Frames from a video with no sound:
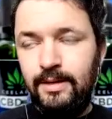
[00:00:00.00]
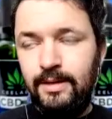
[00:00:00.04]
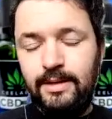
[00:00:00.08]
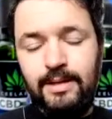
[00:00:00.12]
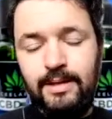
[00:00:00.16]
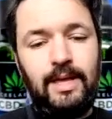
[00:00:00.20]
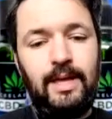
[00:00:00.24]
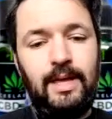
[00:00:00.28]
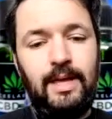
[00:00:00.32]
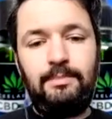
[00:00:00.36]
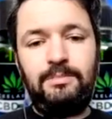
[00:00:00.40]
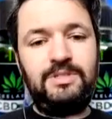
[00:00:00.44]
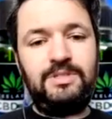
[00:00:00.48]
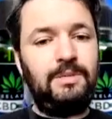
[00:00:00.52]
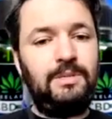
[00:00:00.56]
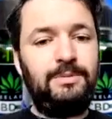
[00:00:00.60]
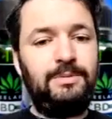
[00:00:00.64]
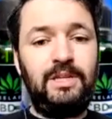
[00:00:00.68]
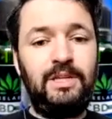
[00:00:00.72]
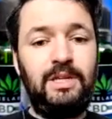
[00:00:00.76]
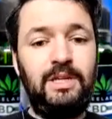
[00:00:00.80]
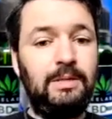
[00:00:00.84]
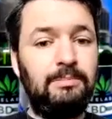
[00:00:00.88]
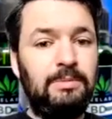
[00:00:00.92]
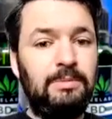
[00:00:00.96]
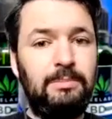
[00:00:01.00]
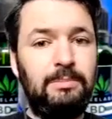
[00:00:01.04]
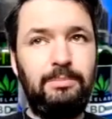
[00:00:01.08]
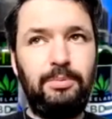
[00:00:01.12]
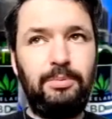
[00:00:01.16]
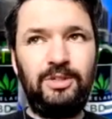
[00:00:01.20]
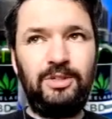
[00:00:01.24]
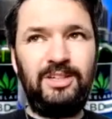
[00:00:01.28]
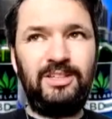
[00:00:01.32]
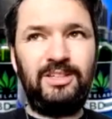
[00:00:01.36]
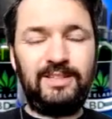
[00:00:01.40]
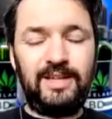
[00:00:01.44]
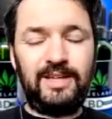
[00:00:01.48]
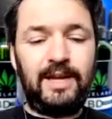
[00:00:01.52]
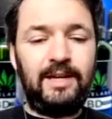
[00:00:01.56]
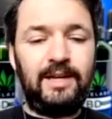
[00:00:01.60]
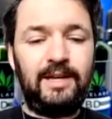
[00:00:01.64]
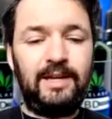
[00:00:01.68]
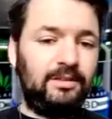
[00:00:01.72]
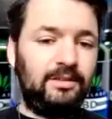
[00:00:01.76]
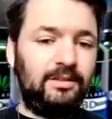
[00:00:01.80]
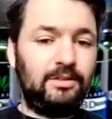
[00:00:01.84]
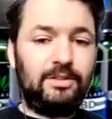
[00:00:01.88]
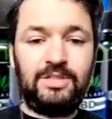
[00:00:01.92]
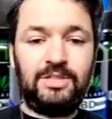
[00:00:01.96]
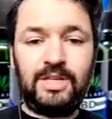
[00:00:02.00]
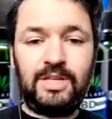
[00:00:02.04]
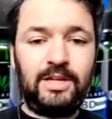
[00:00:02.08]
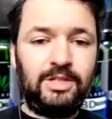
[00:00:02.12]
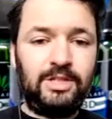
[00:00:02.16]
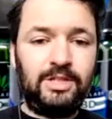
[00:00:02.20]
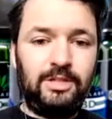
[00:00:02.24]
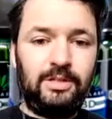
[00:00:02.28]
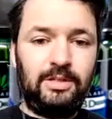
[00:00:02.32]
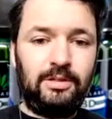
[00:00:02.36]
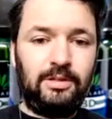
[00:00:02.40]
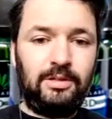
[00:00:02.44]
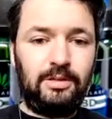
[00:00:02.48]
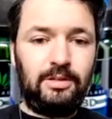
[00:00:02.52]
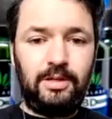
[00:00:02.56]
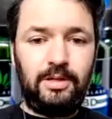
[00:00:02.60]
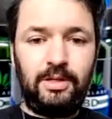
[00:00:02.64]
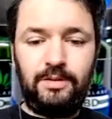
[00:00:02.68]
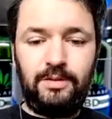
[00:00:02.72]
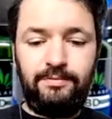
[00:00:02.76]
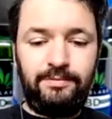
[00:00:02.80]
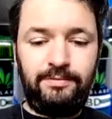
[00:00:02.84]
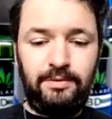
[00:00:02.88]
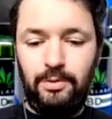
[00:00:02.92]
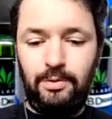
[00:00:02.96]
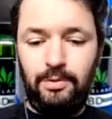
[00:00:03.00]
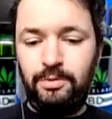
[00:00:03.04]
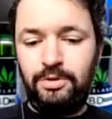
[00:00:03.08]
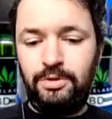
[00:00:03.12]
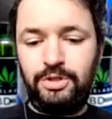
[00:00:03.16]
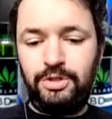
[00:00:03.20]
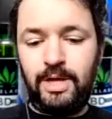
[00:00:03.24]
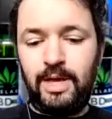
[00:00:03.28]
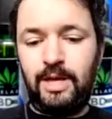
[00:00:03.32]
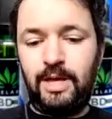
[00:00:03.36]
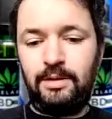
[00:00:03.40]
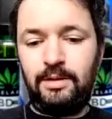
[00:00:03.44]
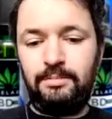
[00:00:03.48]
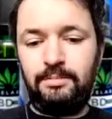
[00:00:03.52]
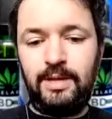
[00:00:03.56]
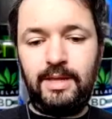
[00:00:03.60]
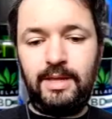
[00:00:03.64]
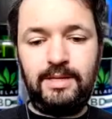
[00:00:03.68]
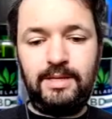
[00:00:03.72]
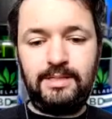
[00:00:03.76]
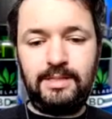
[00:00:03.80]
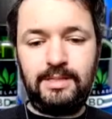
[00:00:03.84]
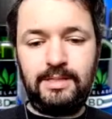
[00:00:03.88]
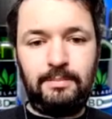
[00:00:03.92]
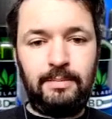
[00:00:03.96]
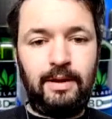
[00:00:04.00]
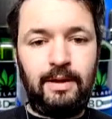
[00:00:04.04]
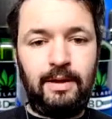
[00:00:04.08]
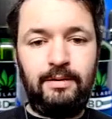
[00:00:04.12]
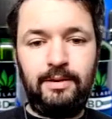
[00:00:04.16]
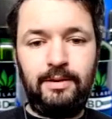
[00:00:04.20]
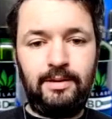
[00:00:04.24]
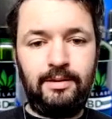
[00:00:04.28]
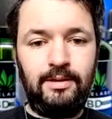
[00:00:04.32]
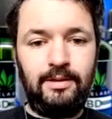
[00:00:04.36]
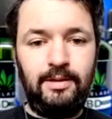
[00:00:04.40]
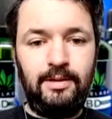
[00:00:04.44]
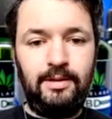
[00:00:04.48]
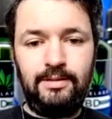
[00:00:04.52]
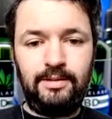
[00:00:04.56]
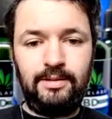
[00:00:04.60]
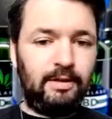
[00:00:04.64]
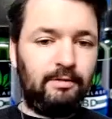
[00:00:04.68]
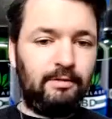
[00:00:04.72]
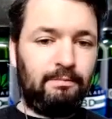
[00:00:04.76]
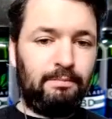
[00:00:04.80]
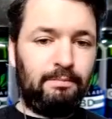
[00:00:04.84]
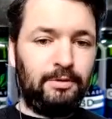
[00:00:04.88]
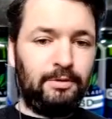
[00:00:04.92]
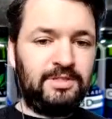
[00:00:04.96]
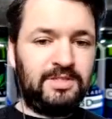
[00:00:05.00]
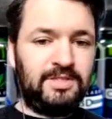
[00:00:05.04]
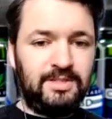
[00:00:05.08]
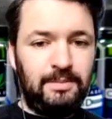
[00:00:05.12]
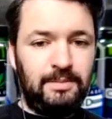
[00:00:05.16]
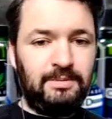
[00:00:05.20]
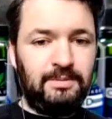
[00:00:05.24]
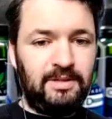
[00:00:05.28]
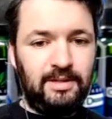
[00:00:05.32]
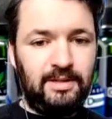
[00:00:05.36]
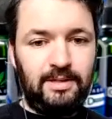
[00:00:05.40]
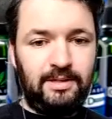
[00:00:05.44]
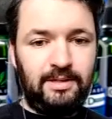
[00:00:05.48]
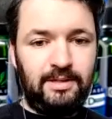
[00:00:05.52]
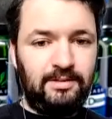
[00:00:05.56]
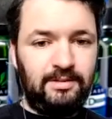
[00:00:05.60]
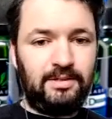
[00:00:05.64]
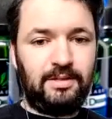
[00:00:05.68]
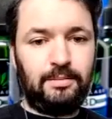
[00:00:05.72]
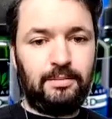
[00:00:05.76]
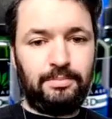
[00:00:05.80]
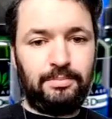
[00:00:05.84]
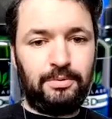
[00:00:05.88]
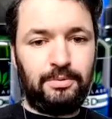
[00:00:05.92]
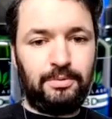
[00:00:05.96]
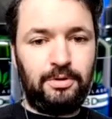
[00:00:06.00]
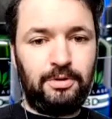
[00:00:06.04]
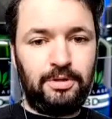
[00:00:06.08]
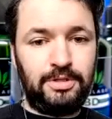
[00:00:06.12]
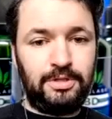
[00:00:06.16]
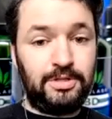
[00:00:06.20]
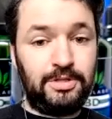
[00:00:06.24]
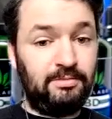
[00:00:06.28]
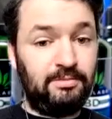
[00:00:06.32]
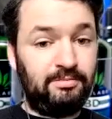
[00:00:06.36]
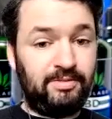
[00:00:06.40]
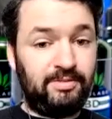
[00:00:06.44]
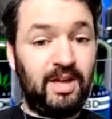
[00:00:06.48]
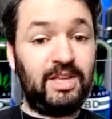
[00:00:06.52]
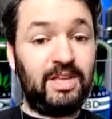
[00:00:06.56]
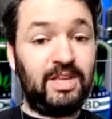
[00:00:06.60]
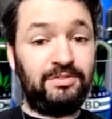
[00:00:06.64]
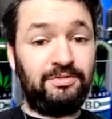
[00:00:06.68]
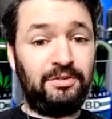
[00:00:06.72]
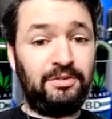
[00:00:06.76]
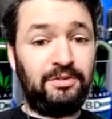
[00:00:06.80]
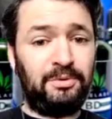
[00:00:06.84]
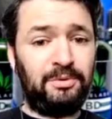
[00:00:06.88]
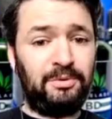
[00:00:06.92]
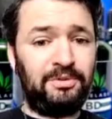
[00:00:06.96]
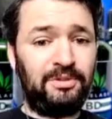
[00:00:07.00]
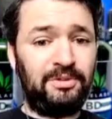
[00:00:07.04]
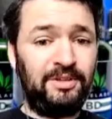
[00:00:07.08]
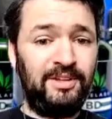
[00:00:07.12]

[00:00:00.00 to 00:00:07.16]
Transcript: CBD can be put into anything. There's actually a food chain place in America that have put CBD into their burgers, fast food.